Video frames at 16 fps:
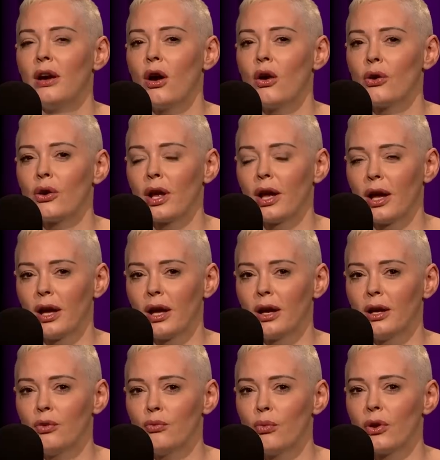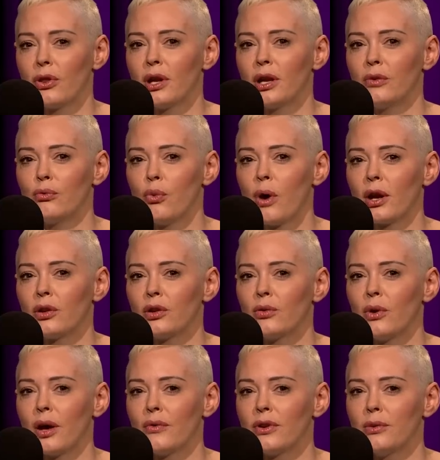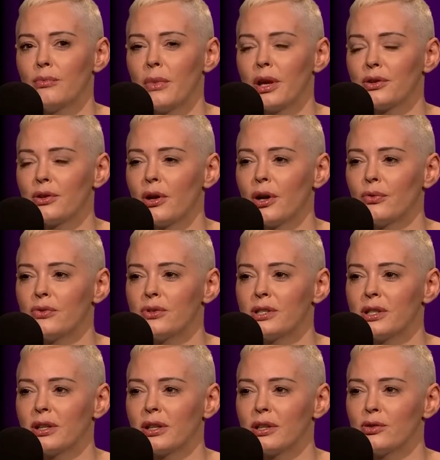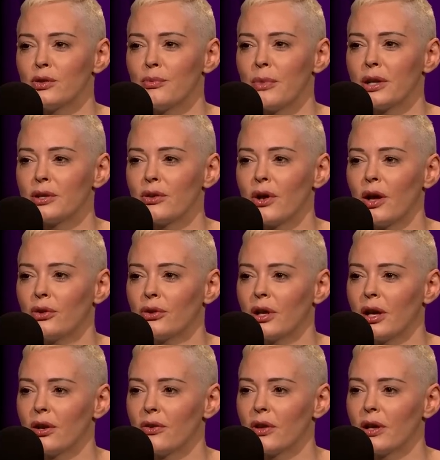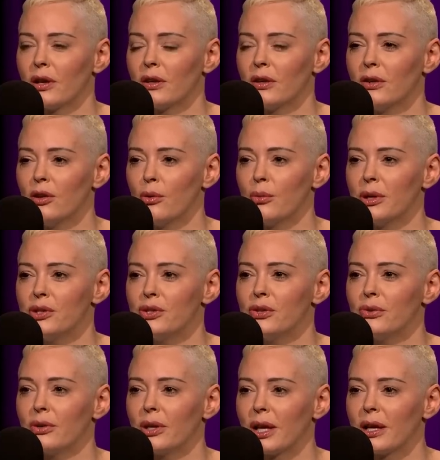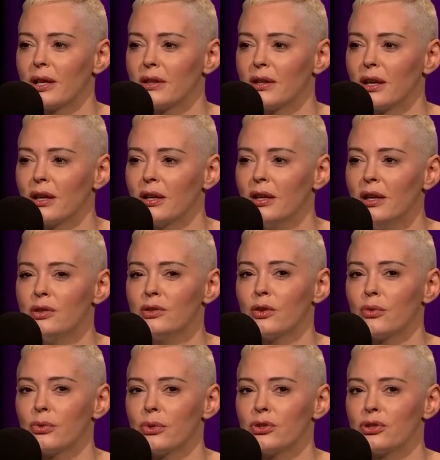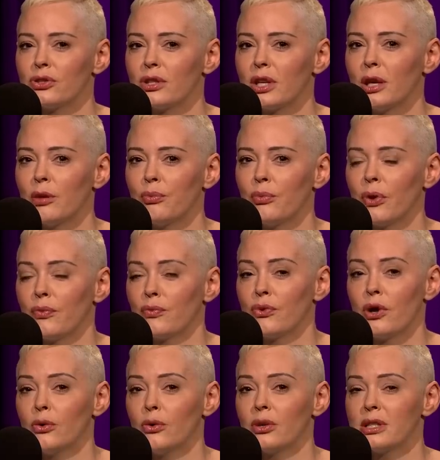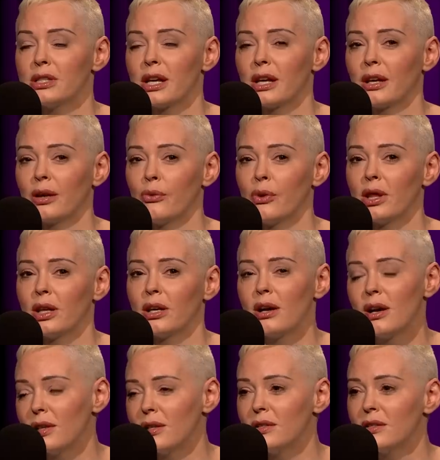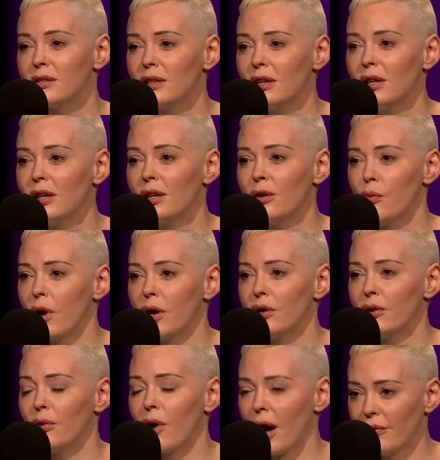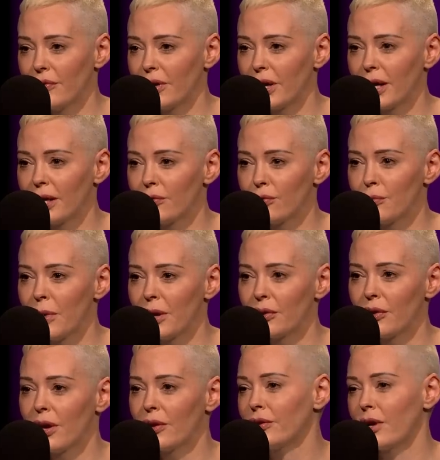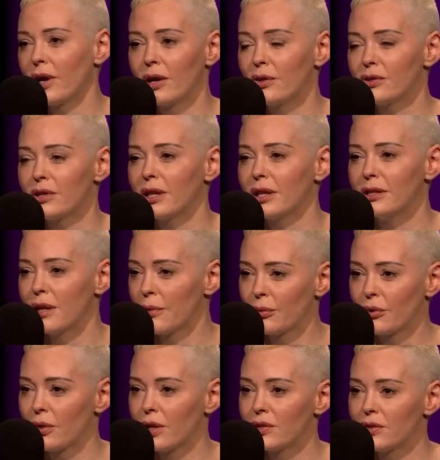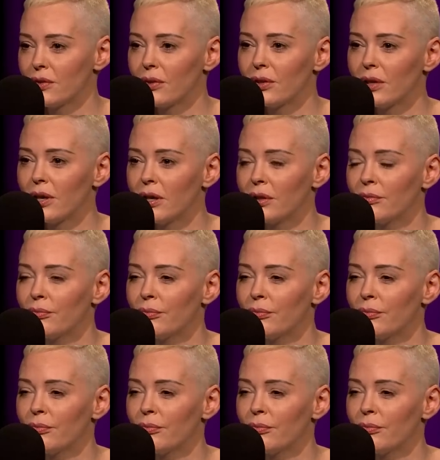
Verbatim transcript: okay, well, then why don't you have any mental health facilities or mental health care then? Nobody's doing anything. So we just keep, if one's taking away the guns, why aren't you advocating for mental health care? I don't see any Democrats doing that.